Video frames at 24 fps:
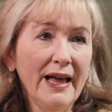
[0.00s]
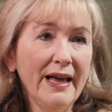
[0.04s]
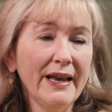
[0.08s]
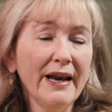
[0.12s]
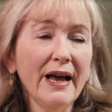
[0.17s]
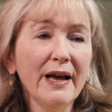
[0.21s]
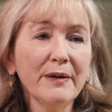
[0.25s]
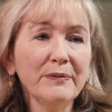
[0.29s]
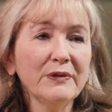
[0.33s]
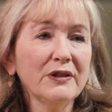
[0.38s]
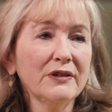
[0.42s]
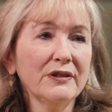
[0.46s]

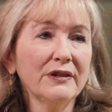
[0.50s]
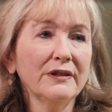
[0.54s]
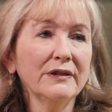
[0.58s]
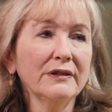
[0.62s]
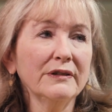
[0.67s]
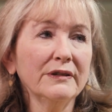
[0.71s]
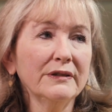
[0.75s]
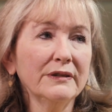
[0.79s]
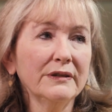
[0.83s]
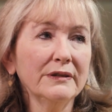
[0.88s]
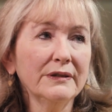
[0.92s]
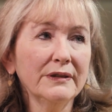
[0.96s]
And I'm
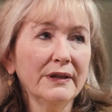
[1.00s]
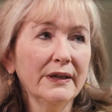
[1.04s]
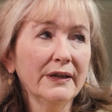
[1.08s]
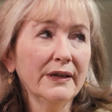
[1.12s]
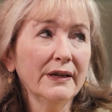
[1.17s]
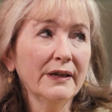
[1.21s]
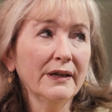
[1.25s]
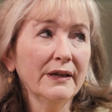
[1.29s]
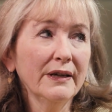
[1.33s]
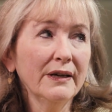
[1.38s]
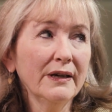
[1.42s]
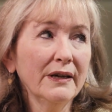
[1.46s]
still,
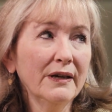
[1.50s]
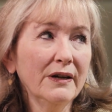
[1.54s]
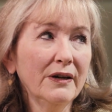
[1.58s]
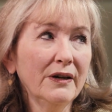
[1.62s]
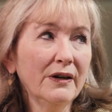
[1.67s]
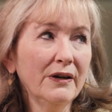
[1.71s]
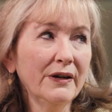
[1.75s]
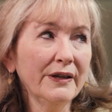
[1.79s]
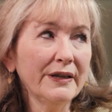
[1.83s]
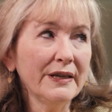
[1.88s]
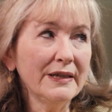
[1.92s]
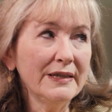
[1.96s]

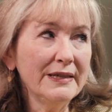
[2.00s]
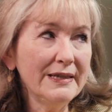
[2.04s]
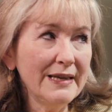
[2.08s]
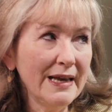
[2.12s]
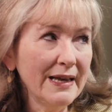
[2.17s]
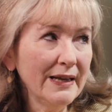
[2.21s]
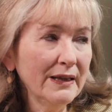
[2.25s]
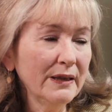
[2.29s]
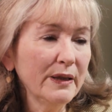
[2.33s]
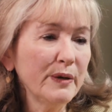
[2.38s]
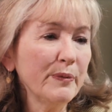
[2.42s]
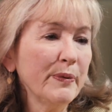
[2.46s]
on a
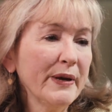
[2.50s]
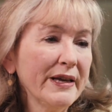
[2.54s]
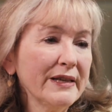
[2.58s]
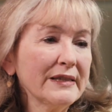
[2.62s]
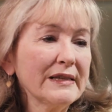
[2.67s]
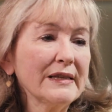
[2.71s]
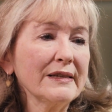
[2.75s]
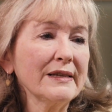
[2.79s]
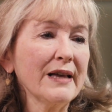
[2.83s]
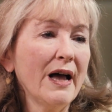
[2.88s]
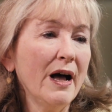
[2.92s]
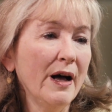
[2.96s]
daily
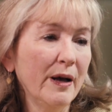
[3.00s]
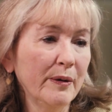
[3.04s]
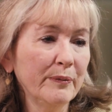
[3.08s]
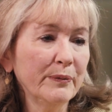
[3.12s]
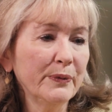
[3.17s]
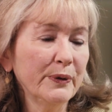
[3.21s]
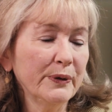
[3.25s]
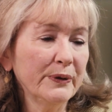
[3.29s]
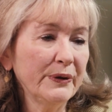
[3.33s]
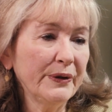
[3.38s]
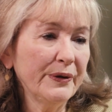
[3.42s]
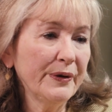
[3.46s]
basis,
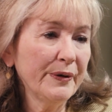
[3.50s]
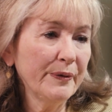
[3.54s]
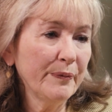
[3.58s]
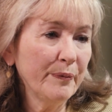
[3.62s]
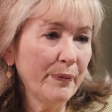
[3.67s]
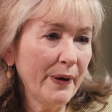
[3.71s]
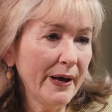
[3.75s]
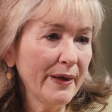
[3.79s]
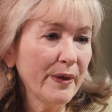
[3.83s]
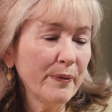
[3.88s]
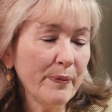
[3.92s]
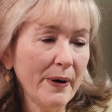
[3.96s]
humbled
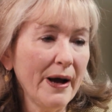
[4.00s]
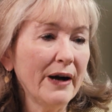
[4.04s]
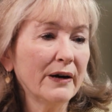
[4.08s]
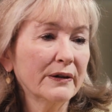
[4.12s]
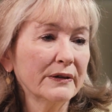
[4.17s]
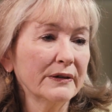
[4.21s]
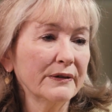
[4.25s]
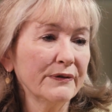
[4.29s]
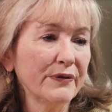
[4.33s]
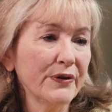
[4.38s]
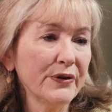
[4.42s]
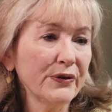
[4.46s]
by the
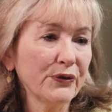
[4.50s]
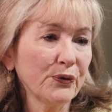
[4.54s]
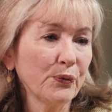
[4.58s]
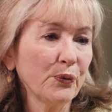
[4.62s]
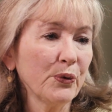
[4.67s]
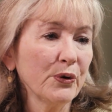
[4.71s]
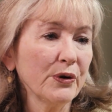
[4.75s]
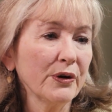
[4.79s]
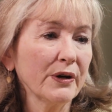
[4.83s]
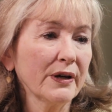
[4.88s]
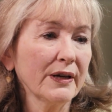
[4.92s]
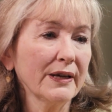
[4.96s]
power of
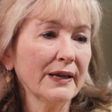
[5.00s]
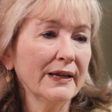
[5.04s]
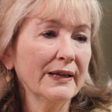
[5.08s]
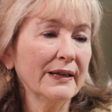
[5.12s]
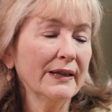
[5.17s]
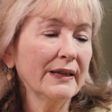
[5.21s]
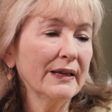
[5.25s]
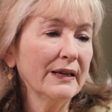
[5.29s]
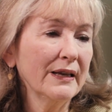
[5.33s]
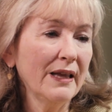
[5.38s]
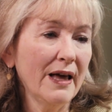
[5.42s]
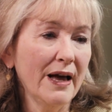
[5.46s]
this work
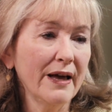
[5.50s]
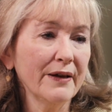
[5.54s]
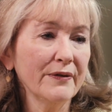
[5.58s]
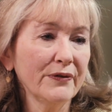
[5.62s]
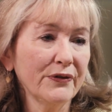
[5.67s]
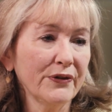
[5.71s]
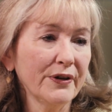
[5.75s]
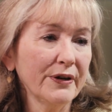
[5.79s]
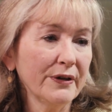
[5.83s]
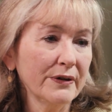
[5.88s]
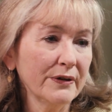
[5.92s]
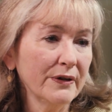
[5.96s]
and the
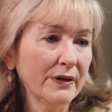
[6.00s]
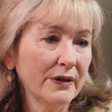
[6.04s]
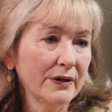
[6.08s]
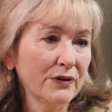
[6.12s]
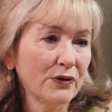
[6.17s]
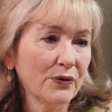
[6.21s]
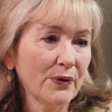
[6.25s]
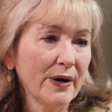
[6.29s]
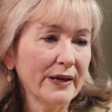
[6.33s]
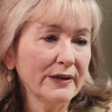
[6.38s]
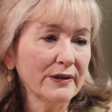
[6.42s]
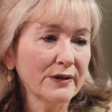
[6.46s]
lives that
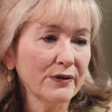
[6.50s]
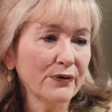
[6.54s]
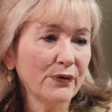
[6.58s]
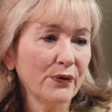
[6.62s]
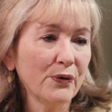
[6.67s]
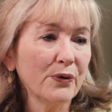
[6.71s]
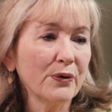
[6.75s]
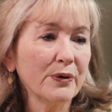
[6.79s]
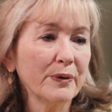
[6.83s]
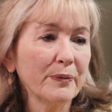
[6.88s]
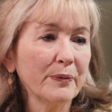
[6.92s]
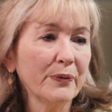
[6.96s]
it
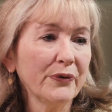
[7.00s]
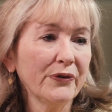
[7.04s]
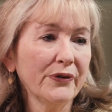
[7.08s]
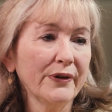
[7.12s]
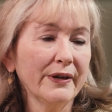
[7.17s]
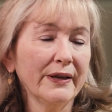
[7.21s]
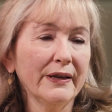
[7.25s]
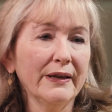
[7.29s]
transforms.